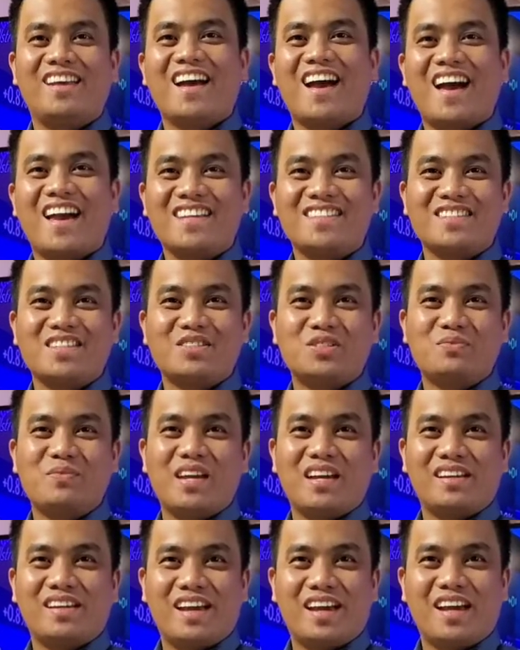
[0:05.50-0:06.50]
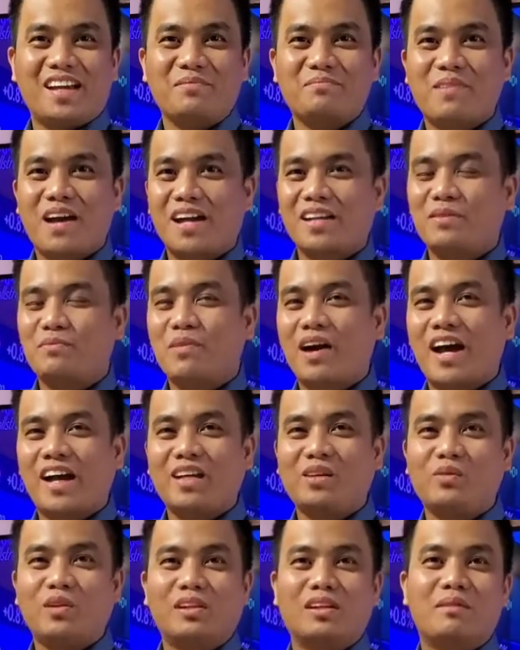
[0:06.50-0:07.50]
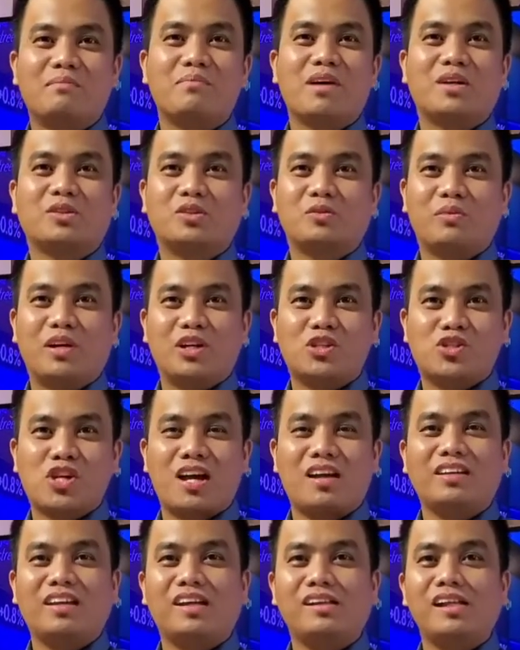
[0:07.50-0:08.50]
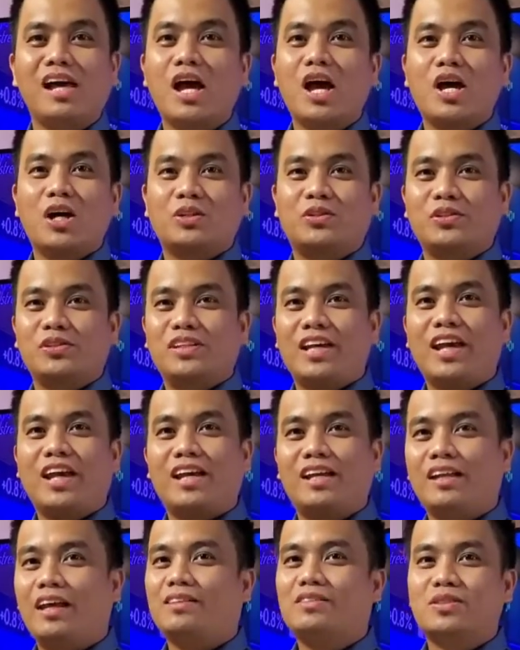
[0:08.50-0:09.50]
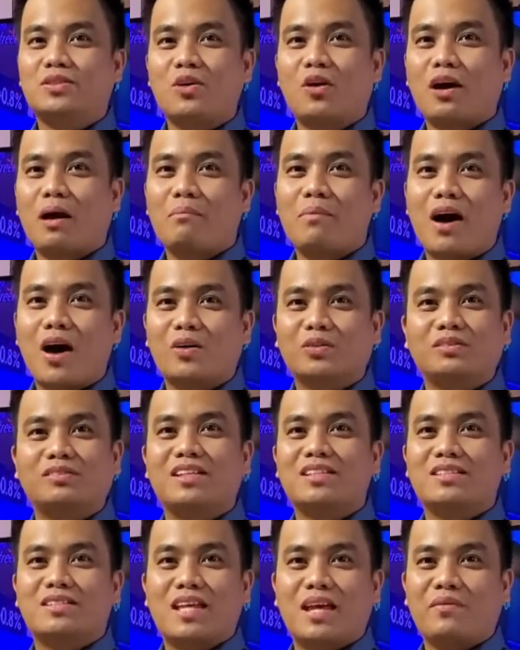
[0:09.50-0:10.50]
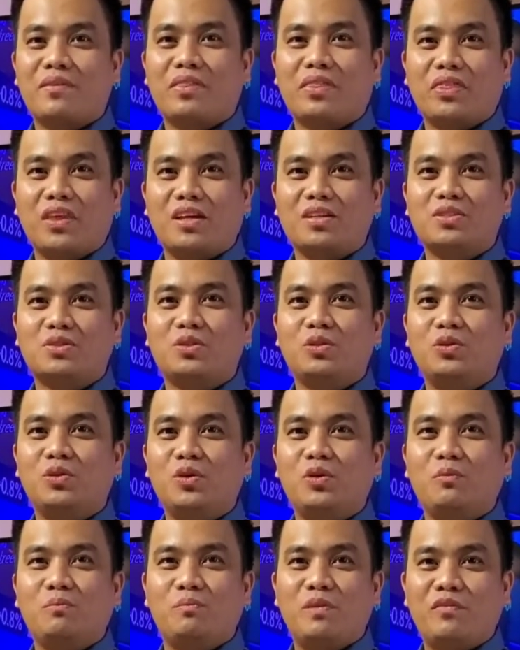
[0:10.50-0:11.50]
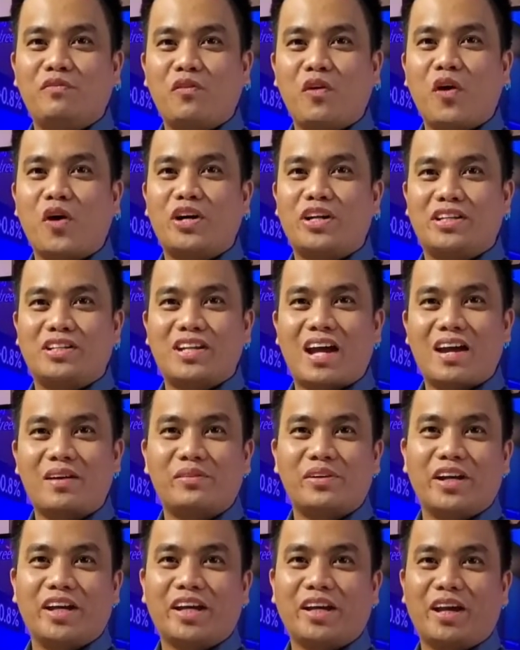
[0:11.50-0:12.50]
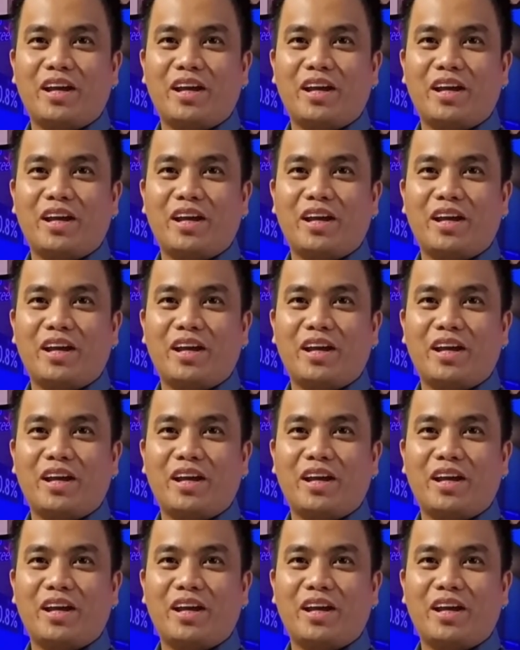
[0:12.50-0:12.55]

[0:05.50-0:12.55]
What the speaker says: guys, it's me again, Manny Mine. Welcome back to my channel. Today, let's talk about the 7 things to do before direct